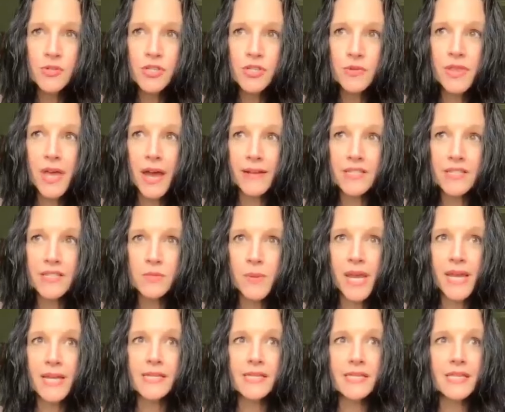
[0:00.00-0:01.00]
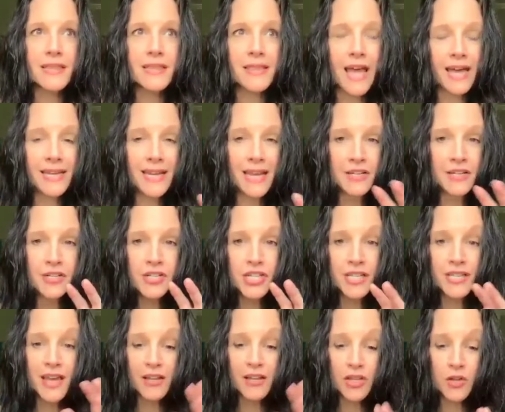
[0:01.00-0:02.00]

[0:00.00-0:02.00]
do that space, then that energy that